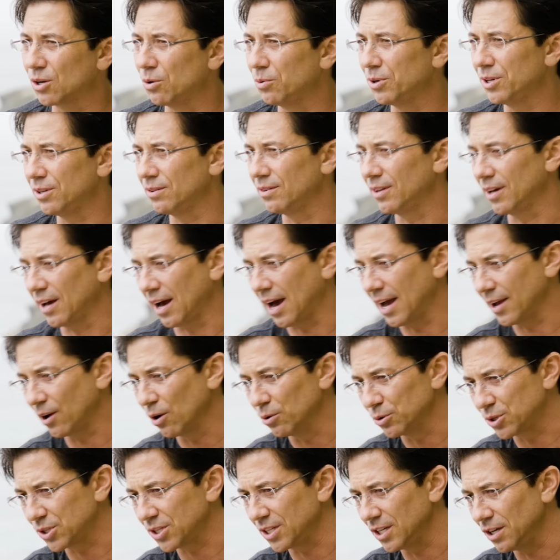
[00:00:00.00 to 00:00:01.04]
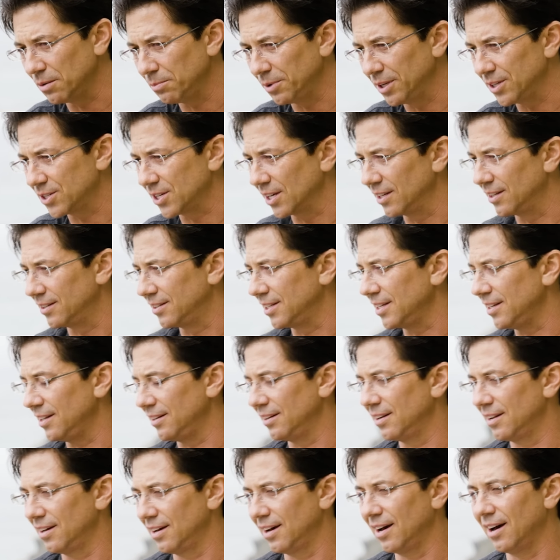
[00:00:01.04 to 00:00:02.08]
so he, I go see him, and he said,
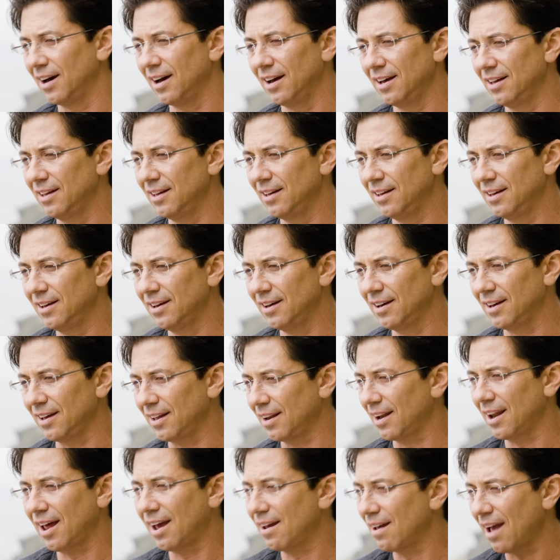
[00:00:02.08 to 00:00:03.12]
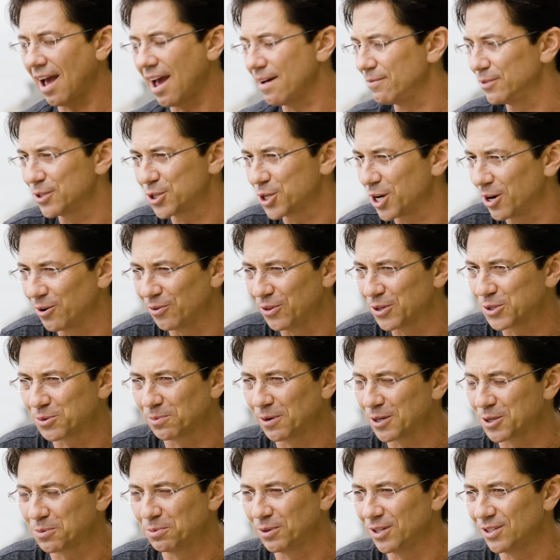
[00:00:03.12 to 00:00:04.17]
Dean, uh, and I, I haven't shared
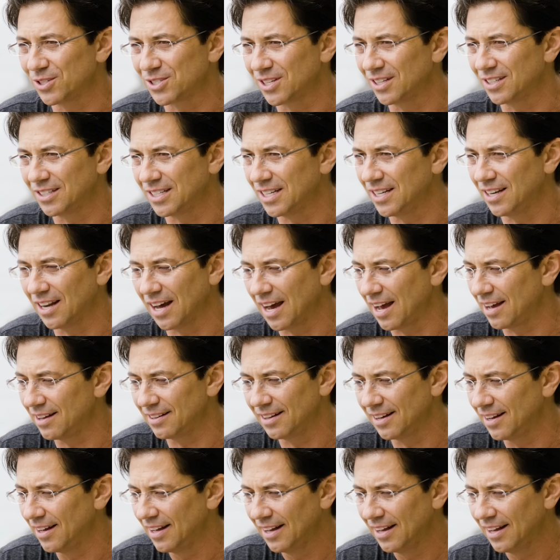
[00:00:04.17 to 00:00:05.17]
this much, but he said, Dean, I,